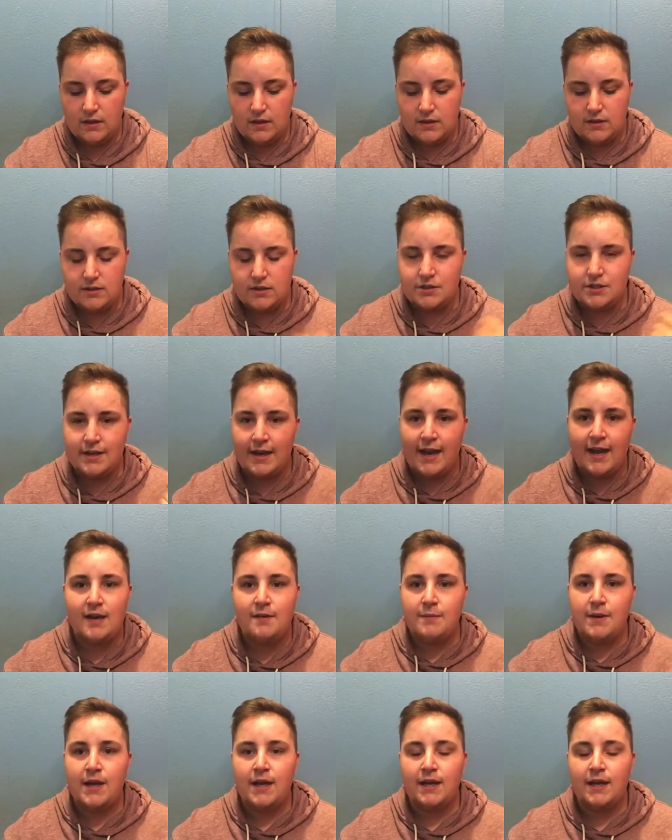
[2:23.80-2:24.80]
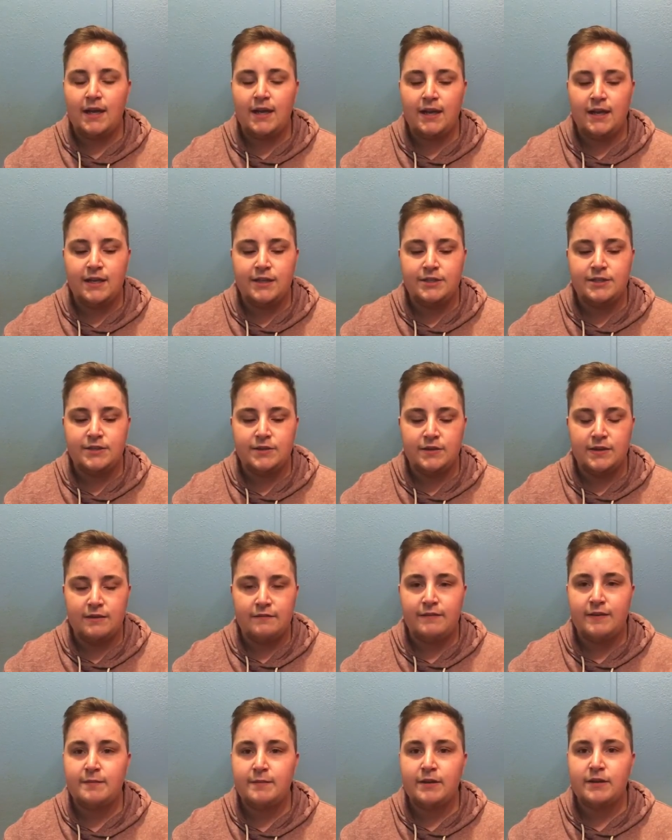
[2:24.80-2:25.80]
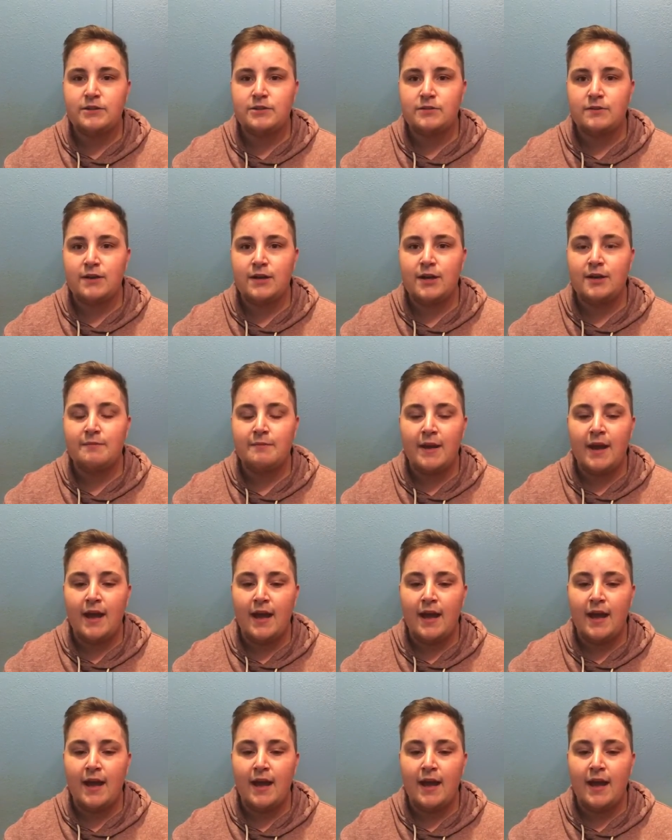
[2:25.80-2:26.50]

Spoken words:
So she handed me a key to the female dorm,